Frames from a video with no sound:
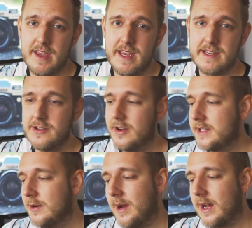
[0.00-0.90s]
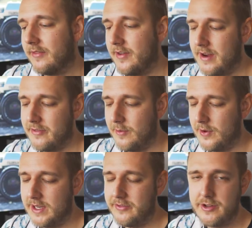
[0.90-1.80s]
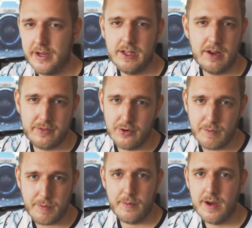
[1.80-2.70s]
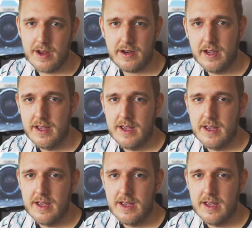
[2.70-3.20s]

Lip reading: it's not a deal breaker for everyone. If you're doing a lot of corporate work,